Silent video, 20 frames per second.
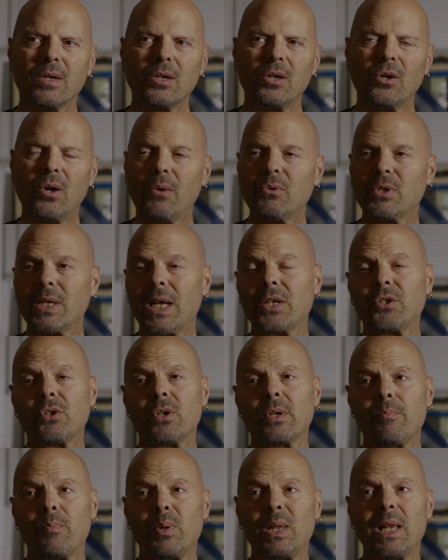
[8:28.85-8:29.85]
I was
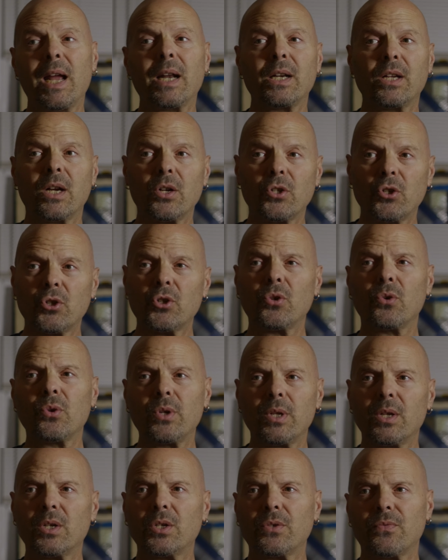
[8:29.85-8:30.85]
actually planning on
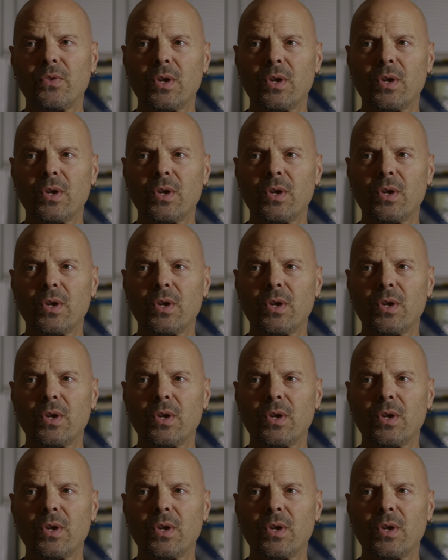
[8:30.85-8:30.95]
shooting this